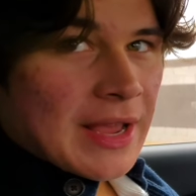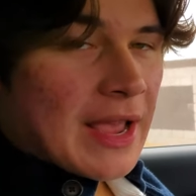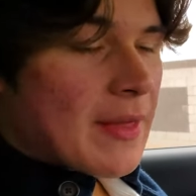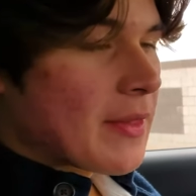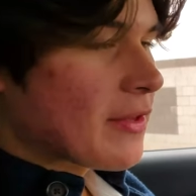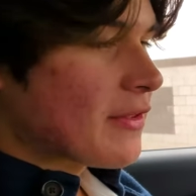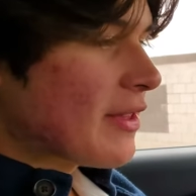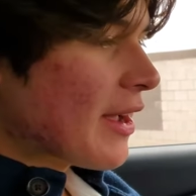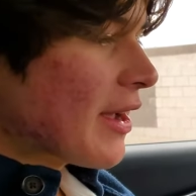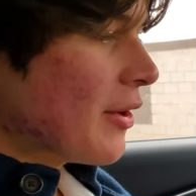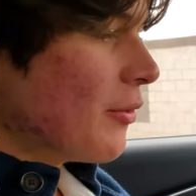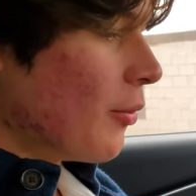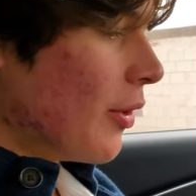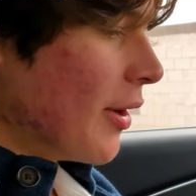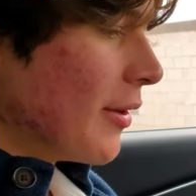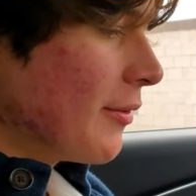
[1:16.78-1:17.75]
and the
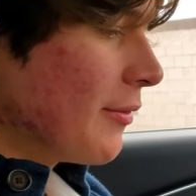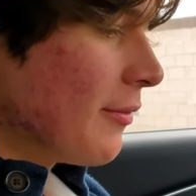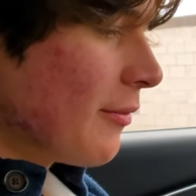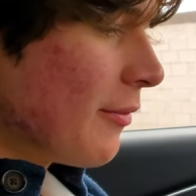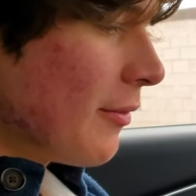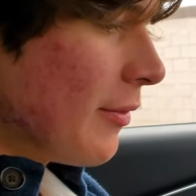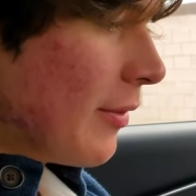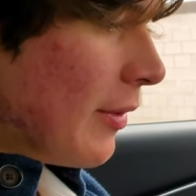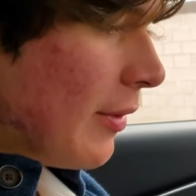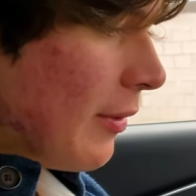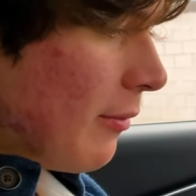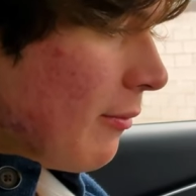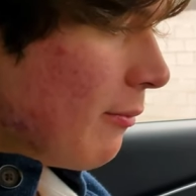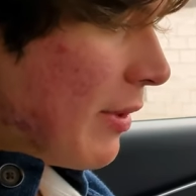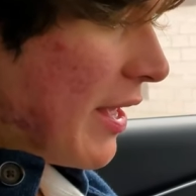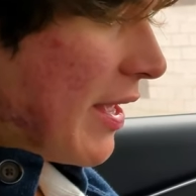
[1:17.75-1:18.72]
second one
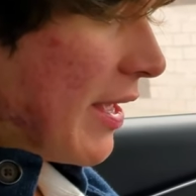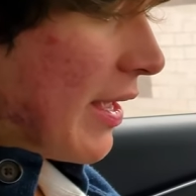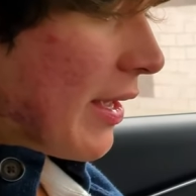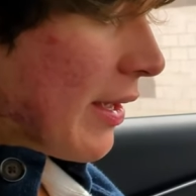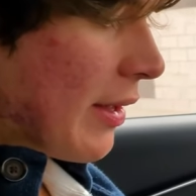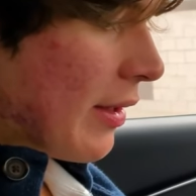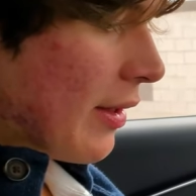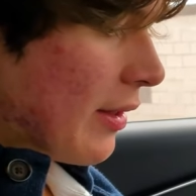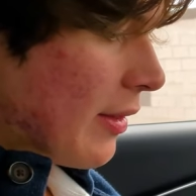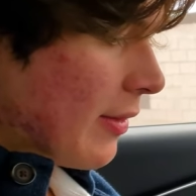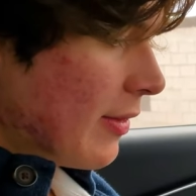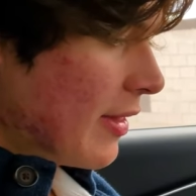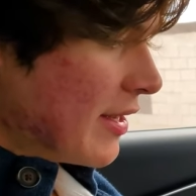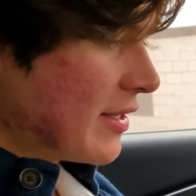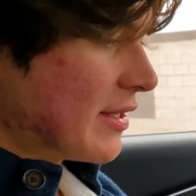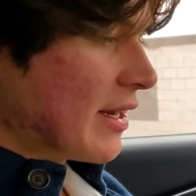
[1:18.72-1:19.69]
being
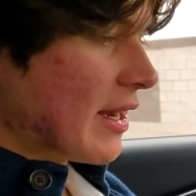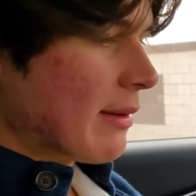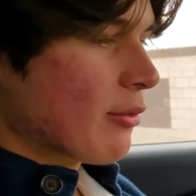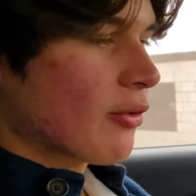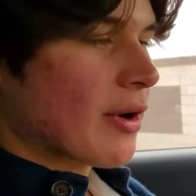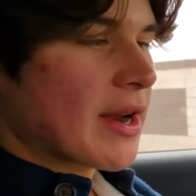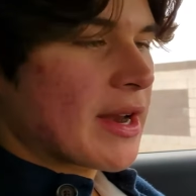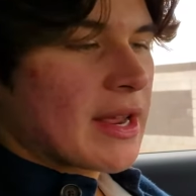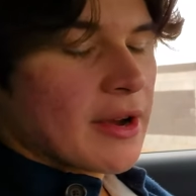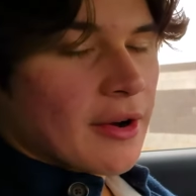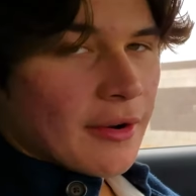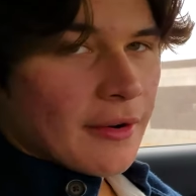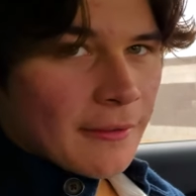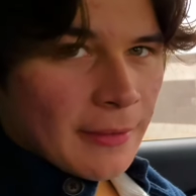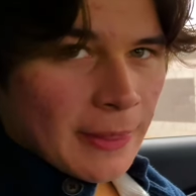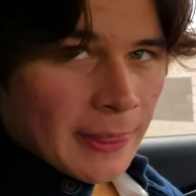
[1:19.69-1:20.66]
this timer right
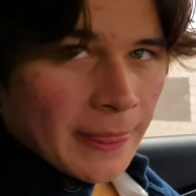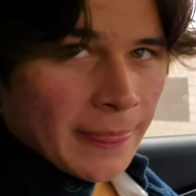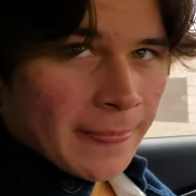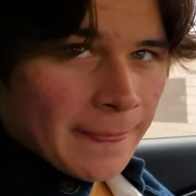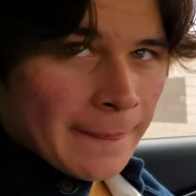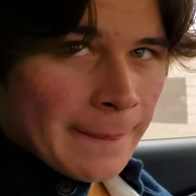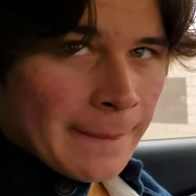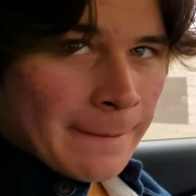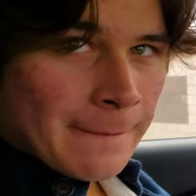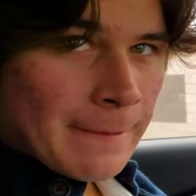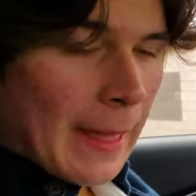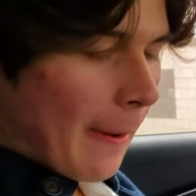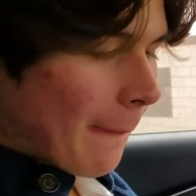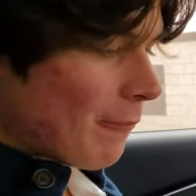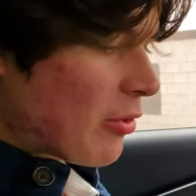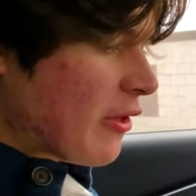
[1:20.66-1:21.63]
here.
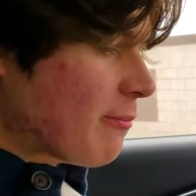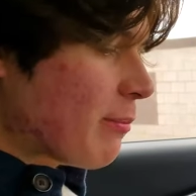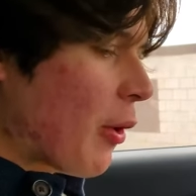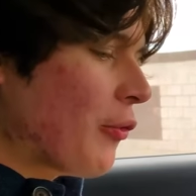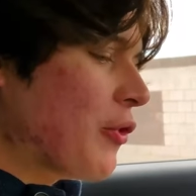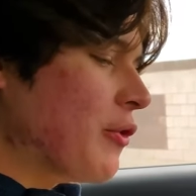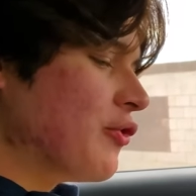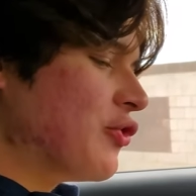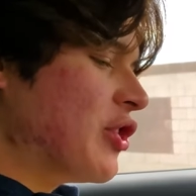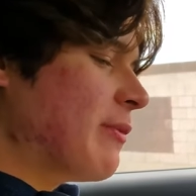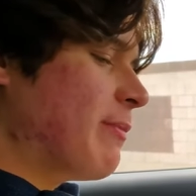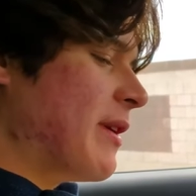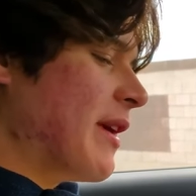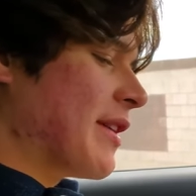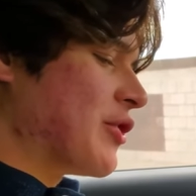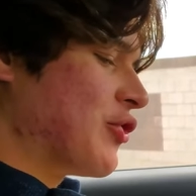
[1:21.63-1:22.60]
Now, these both use
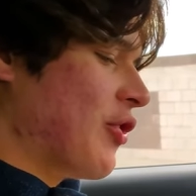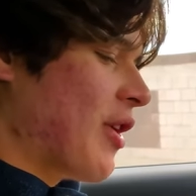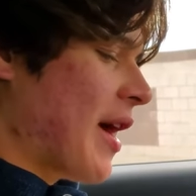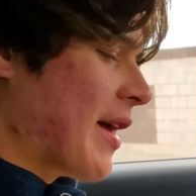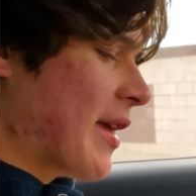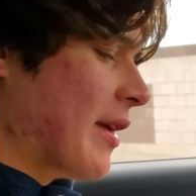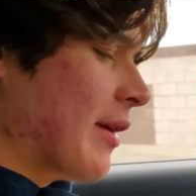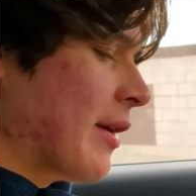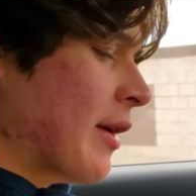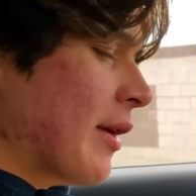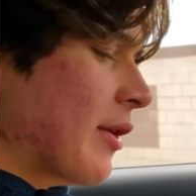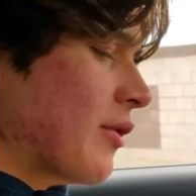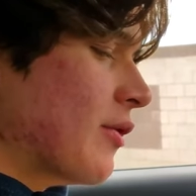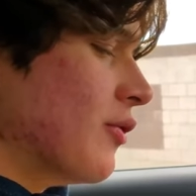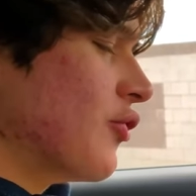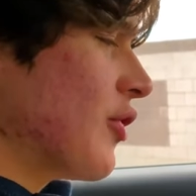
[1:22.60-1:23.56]
GPS tracking
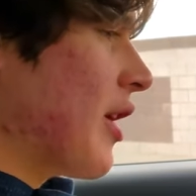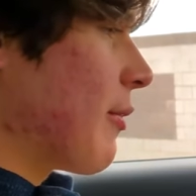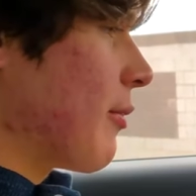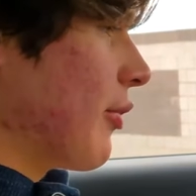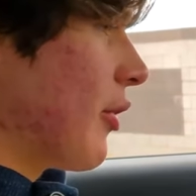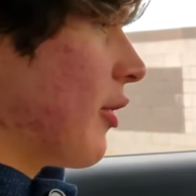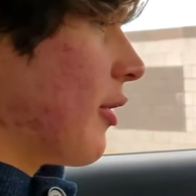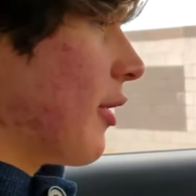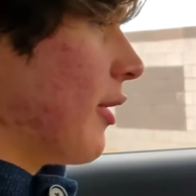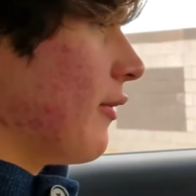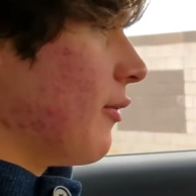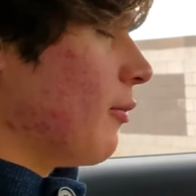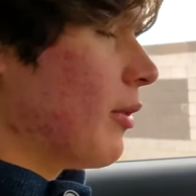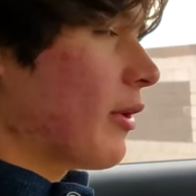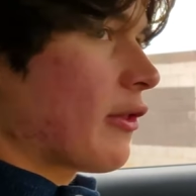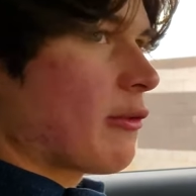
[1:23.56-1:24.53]
to track where the car is
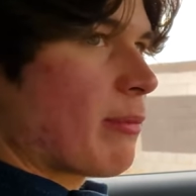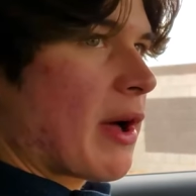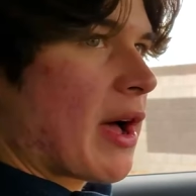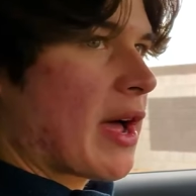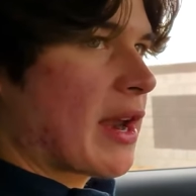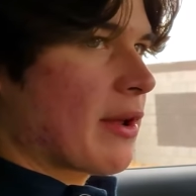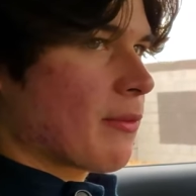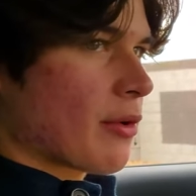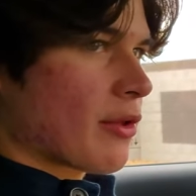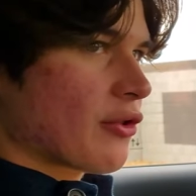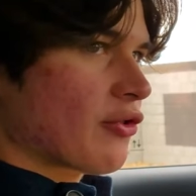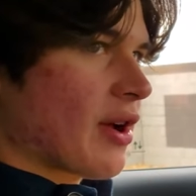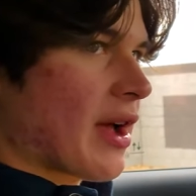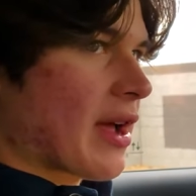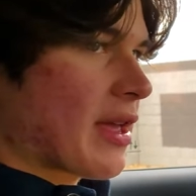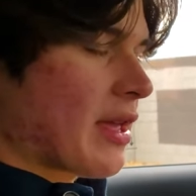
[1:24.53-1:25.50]
in one spot and where the
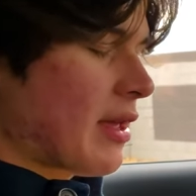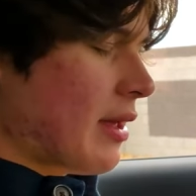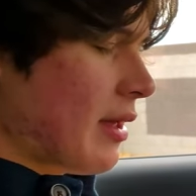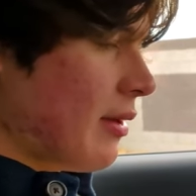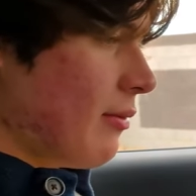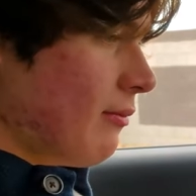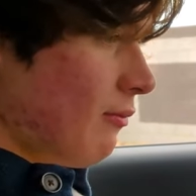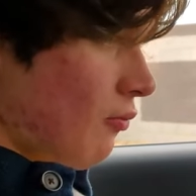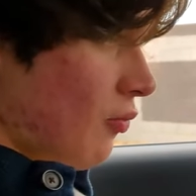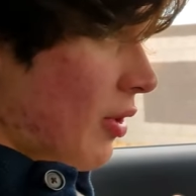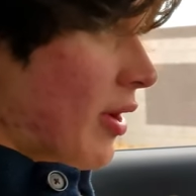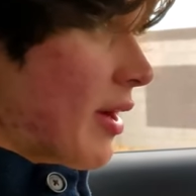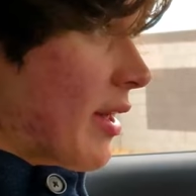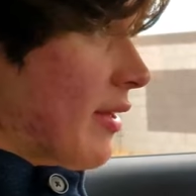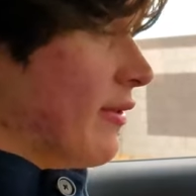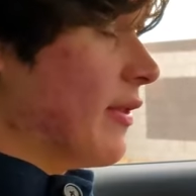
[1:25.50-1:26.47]
track
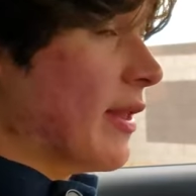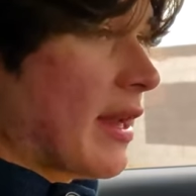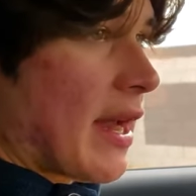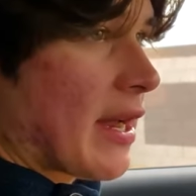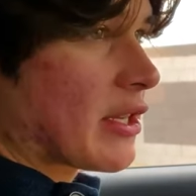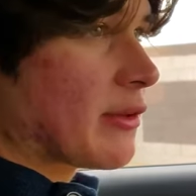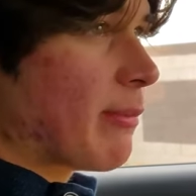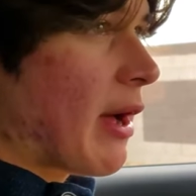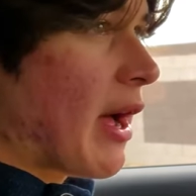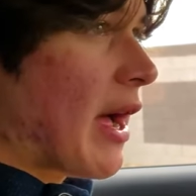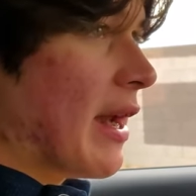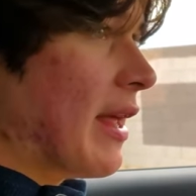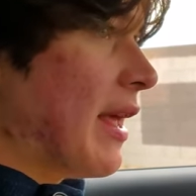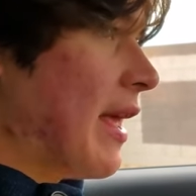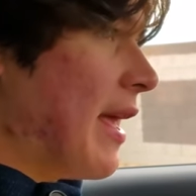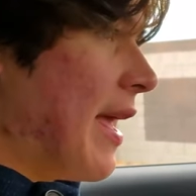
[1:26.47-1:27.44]
where it is in the next
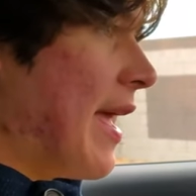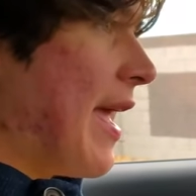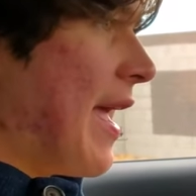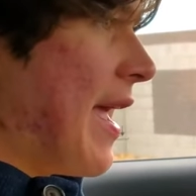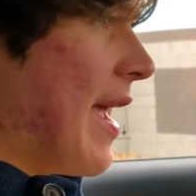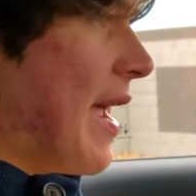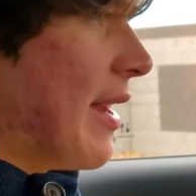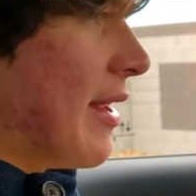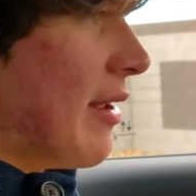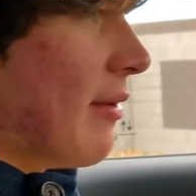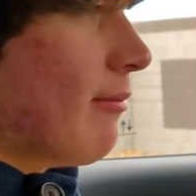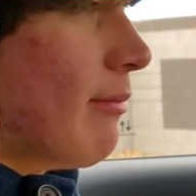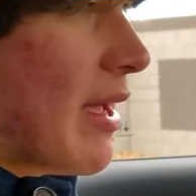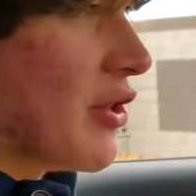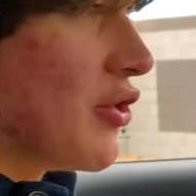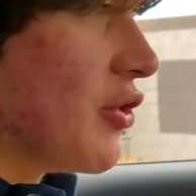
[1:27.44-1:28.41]
spot, and
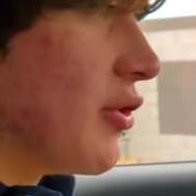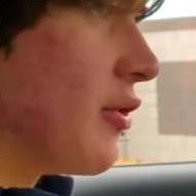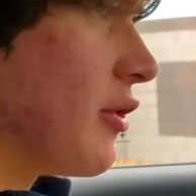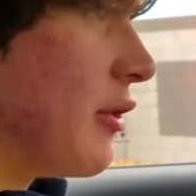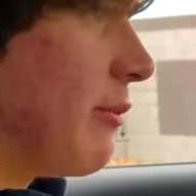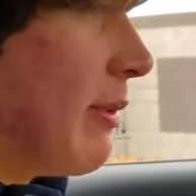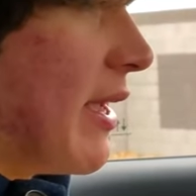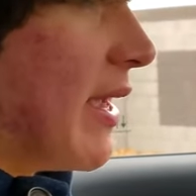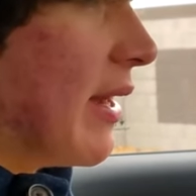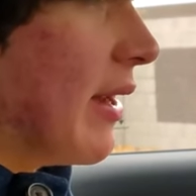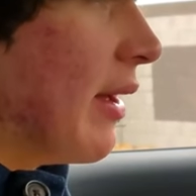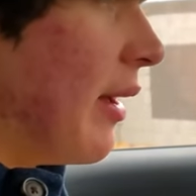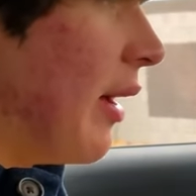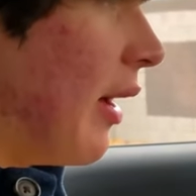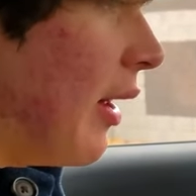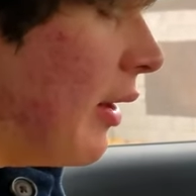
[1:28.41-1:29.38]
it measures your speed
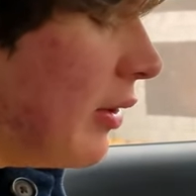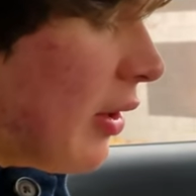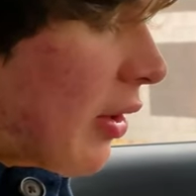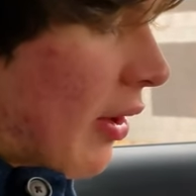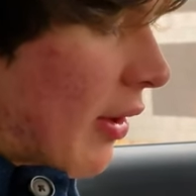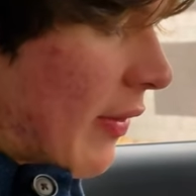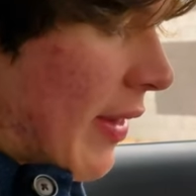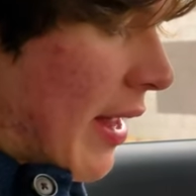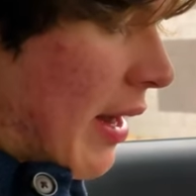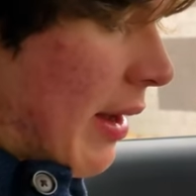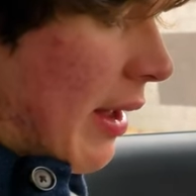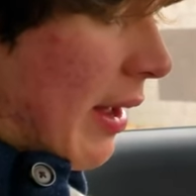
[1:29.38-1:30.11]
along that